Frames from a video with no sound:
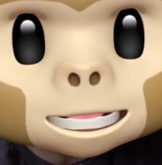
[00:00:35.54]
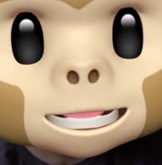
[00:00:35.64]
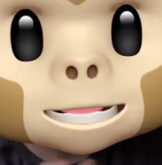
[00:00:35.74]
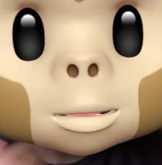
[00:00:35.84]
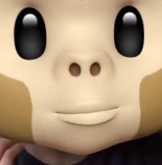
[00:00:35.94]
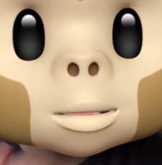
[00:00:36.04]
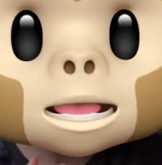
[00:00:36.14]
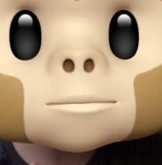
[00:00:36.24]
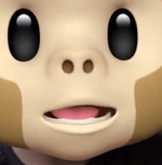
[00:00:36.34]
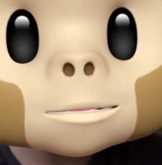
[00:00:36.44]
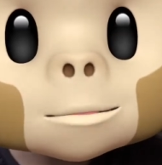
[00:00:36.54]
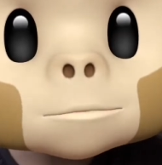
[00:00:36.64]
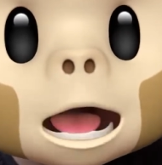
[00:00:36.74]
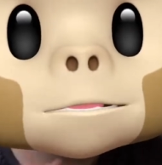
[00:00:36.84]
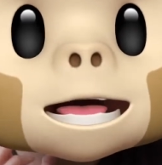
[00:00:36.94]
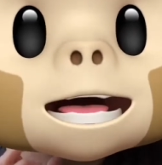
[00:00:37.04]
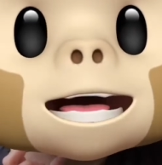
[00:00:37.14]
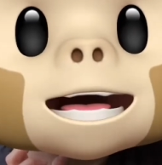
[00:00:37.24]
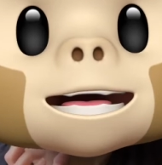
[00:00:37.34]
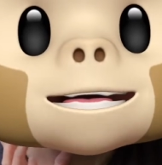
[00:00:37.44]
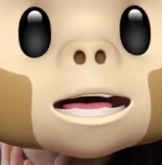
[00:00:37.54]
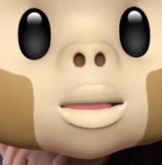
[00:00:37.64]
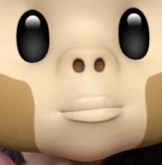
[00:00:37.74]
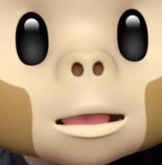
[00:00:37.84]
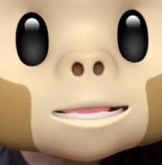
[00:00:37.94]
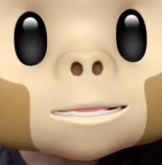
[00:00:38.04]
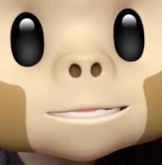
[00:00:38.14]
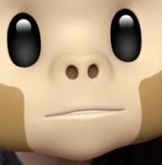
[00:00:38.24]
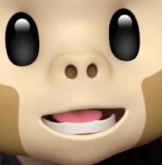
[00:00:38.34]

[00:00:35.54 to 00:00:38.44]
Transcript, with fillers: is which Funko Pop that you want to be